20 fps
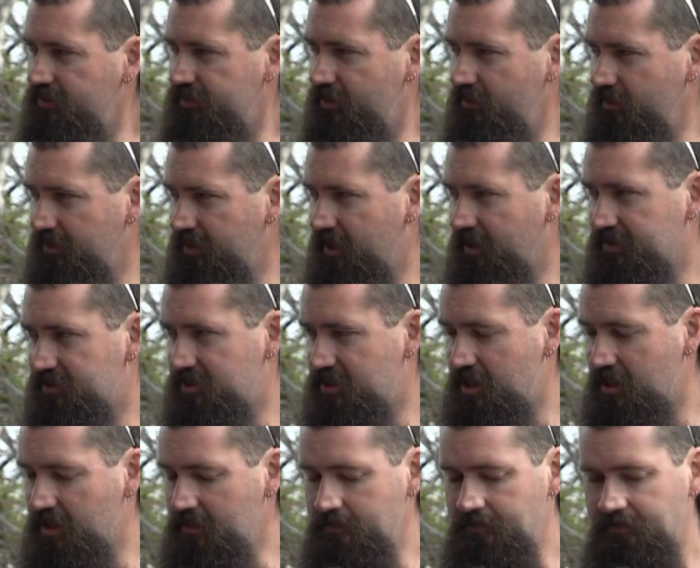early next
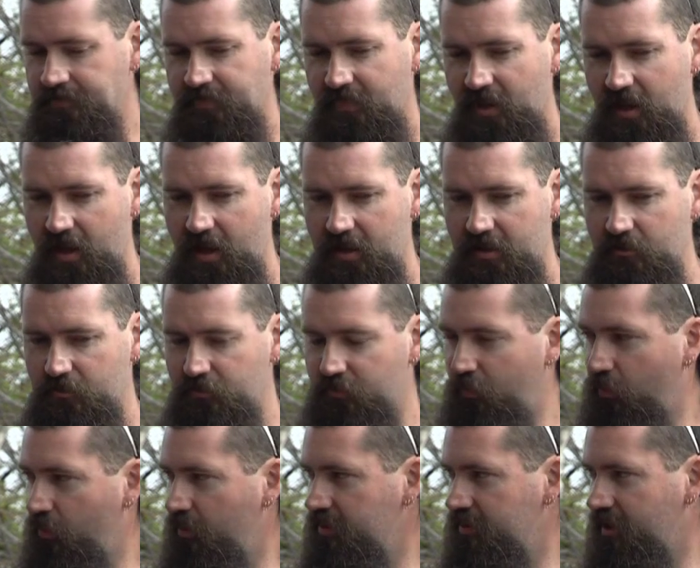year. And
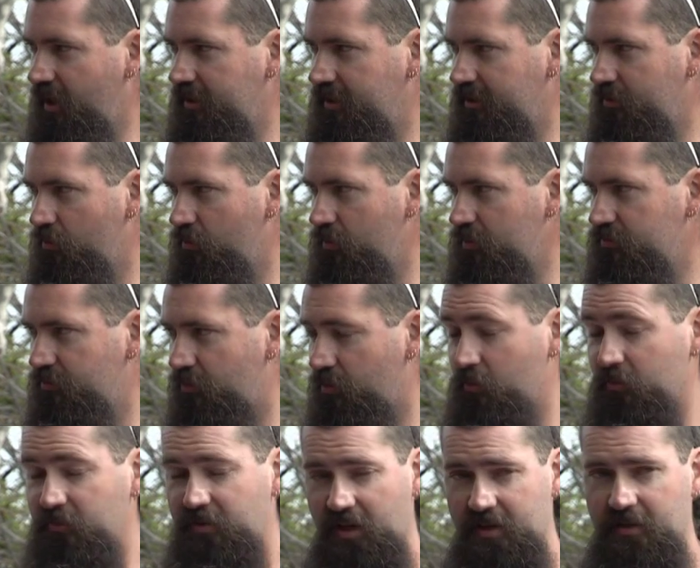we've already taken orders for
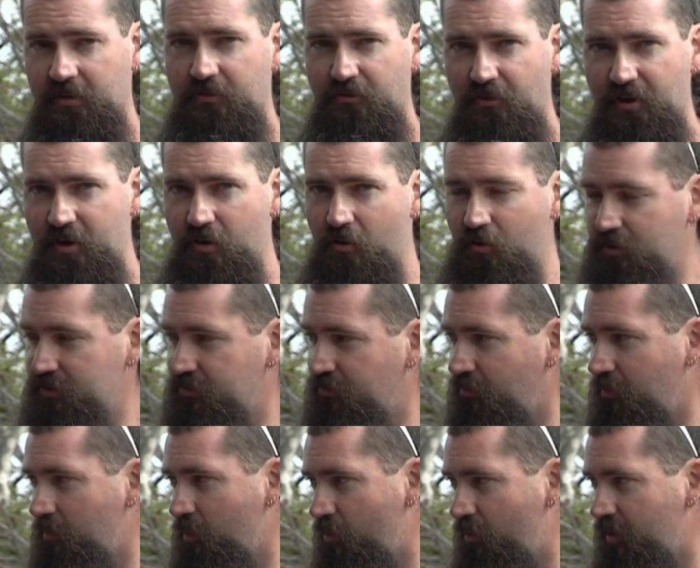them. We've taken 3 orders
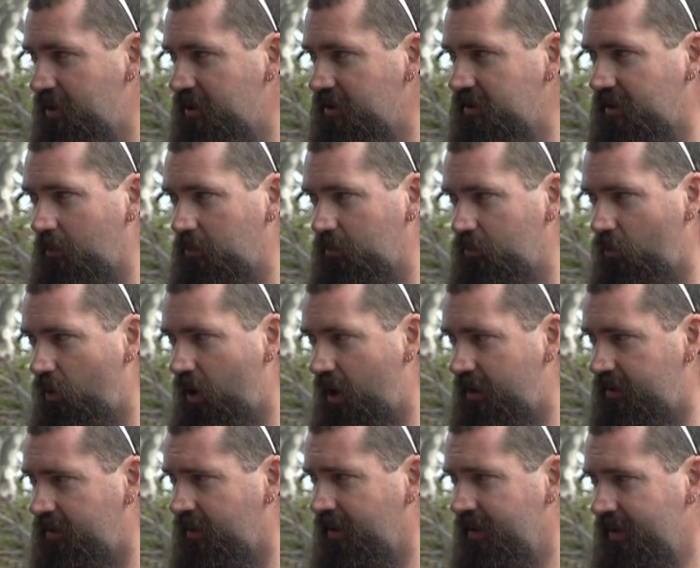for them already in
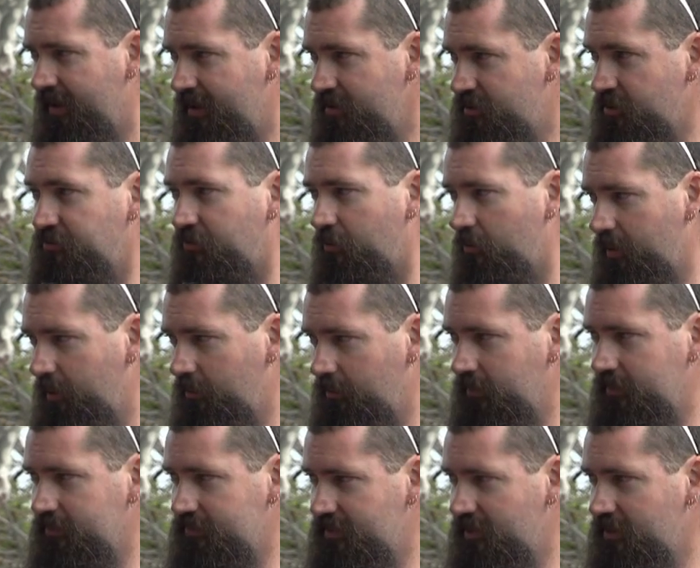WA, just from
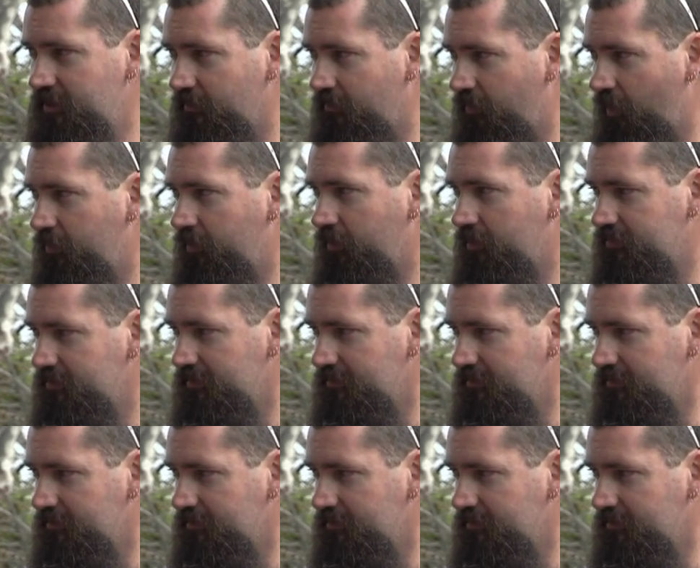people that have seen the photos.